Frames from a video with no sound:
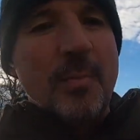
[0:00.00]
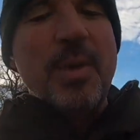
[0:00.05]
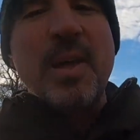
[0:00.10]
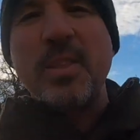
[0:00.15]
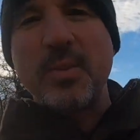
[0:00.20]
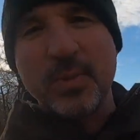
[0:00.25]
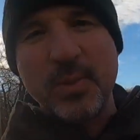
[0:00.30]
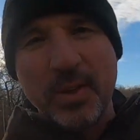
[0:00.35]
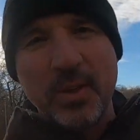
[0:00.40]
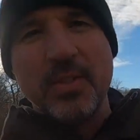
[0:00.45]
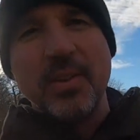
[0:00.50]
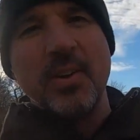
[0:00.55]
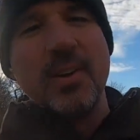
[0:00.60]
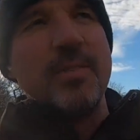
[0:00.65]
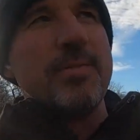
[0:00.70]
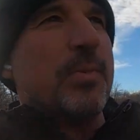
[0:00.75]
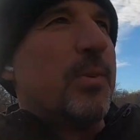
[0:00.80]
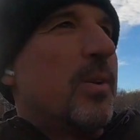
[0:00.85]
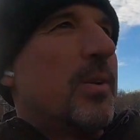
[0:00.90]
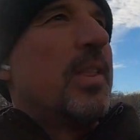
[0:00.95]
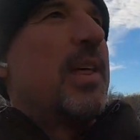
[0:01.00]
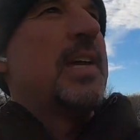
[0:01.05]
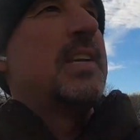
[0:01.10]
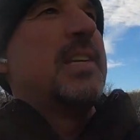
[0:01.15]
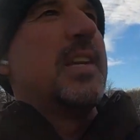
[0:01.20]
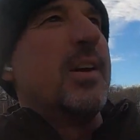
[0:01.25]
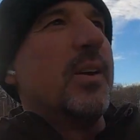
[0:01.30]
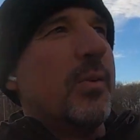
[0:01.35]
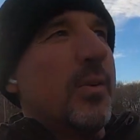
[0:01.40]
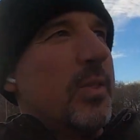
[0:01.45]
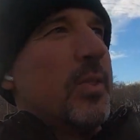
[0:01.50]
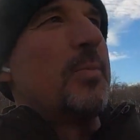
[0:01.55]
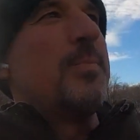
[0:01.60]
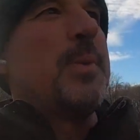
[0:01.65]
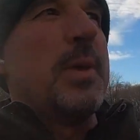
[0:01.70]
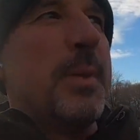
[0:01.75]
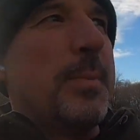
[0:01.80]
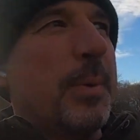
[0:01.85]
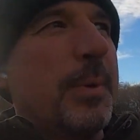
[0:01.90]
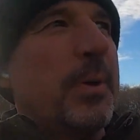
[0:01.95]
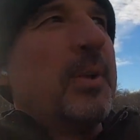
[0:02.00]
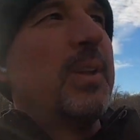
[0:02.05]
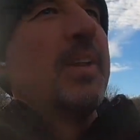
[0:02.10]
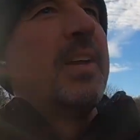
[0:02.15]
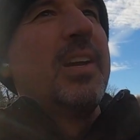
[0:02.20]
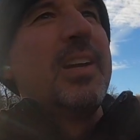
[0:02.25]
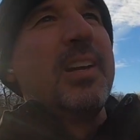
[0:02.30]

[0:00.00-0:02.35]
That's what they're there for. They deal with the people.